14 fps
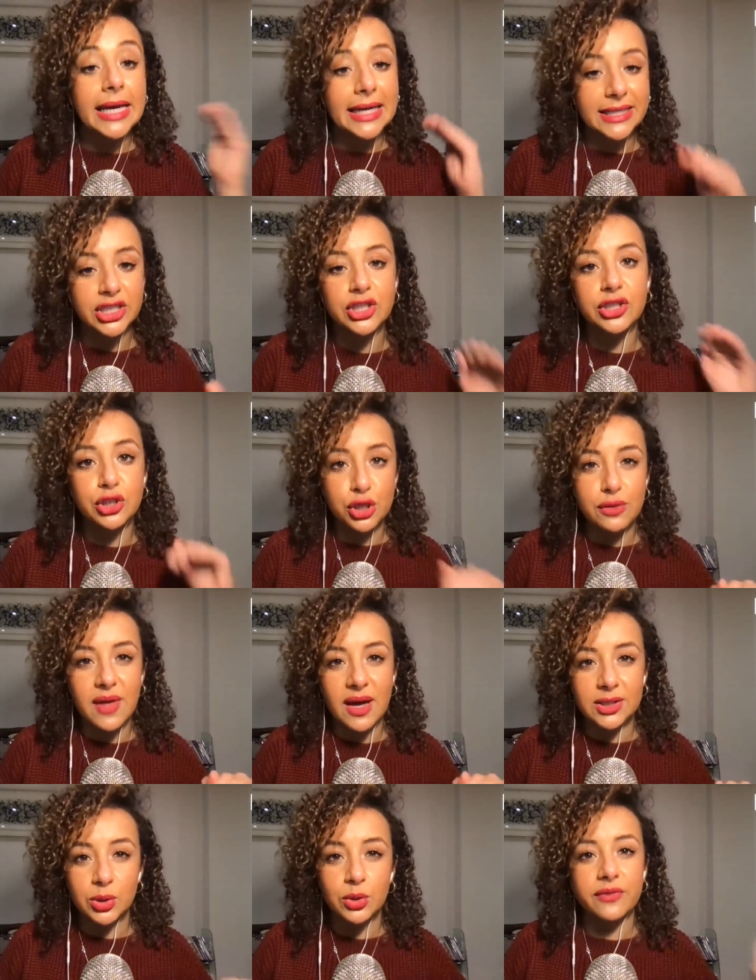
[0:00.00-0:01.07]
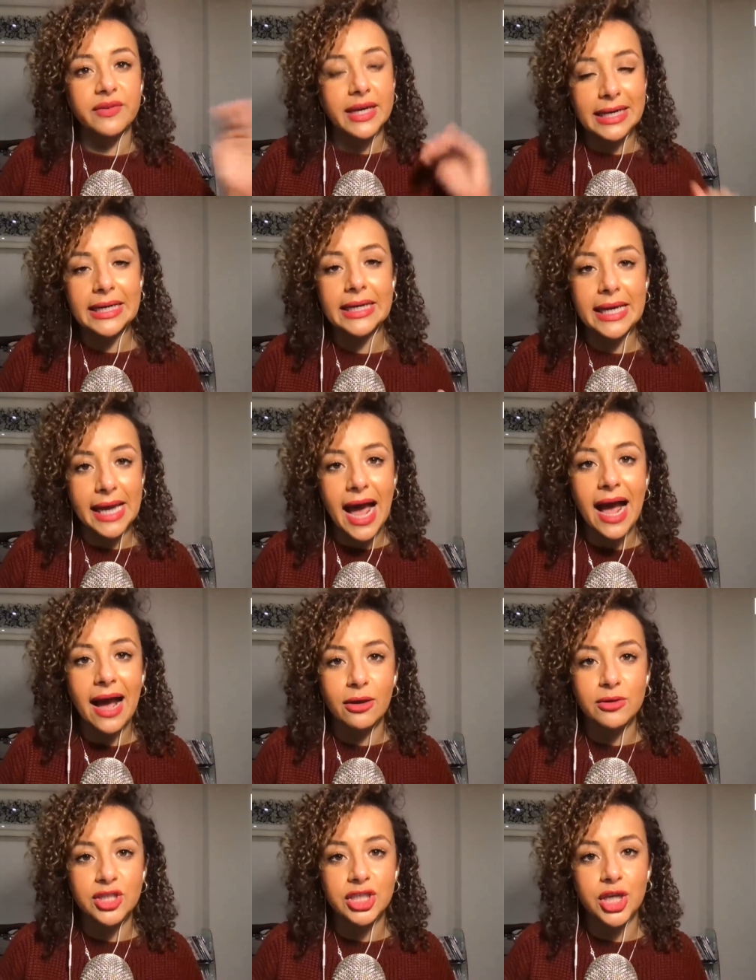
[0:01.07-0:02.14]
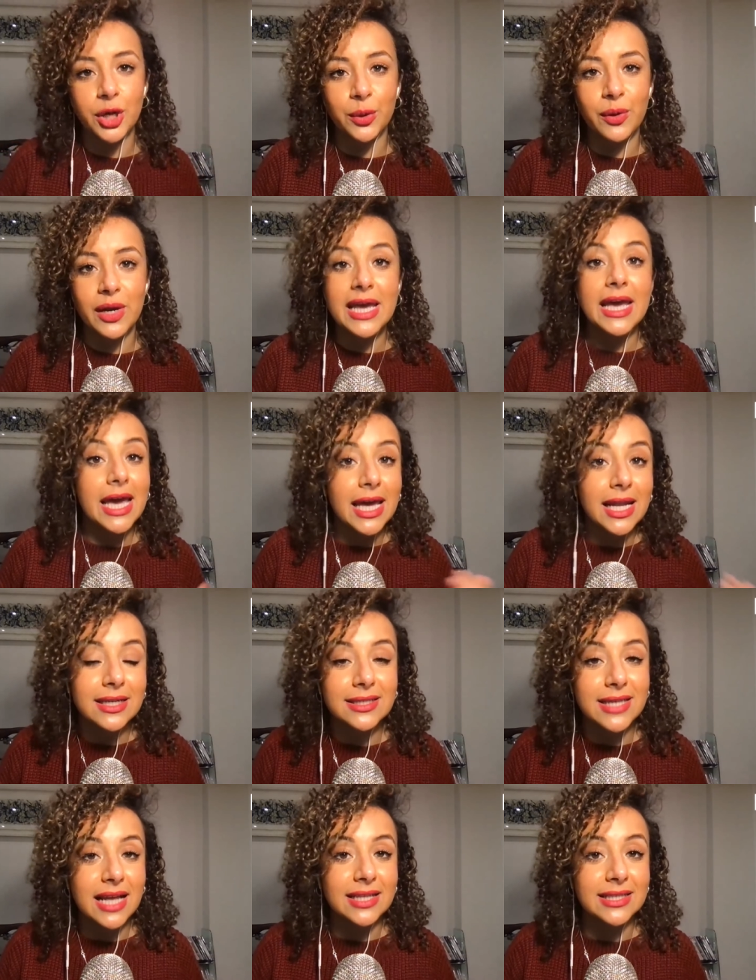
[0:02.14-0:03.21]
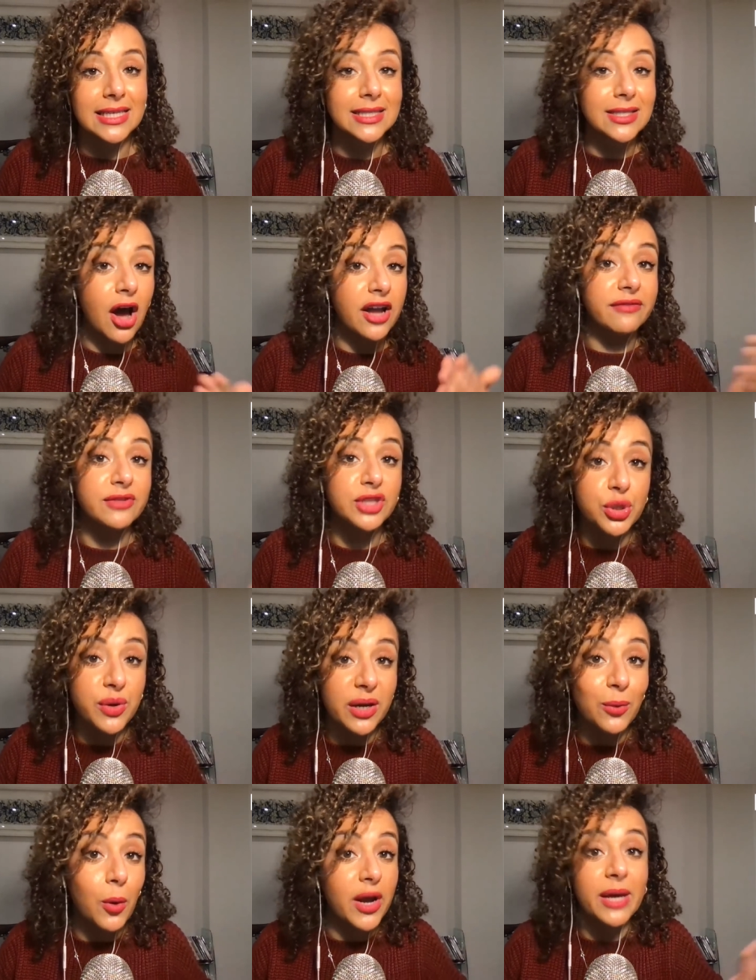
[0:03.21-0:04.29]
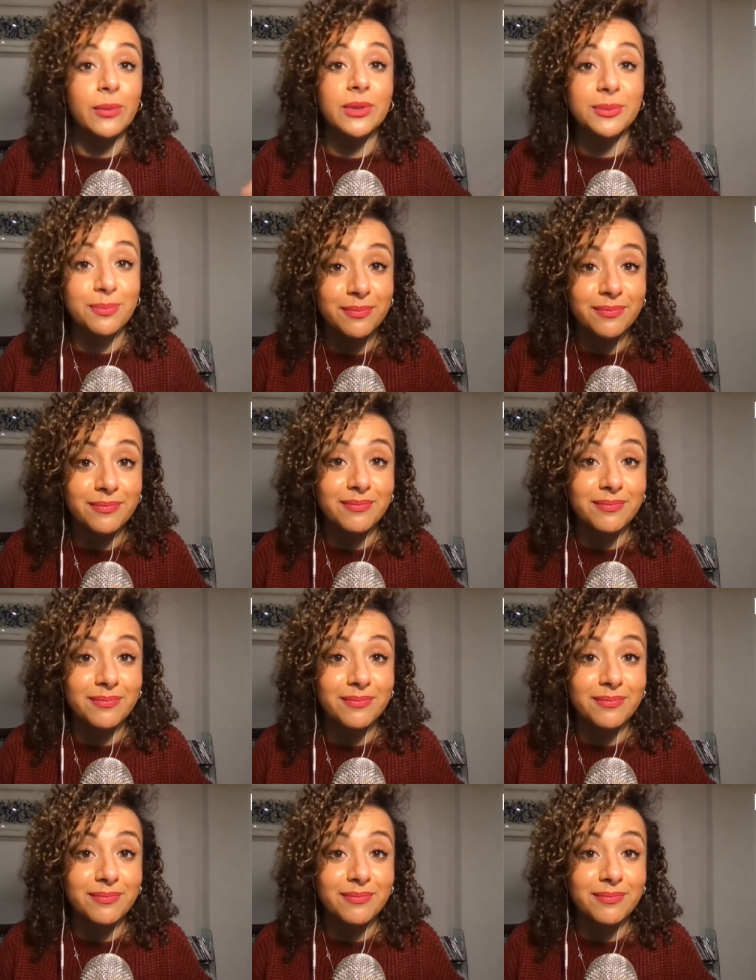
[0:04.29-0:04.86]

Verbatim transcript: It's to do that sort of cleaning house. So, in a sense, he's kind of doing what he was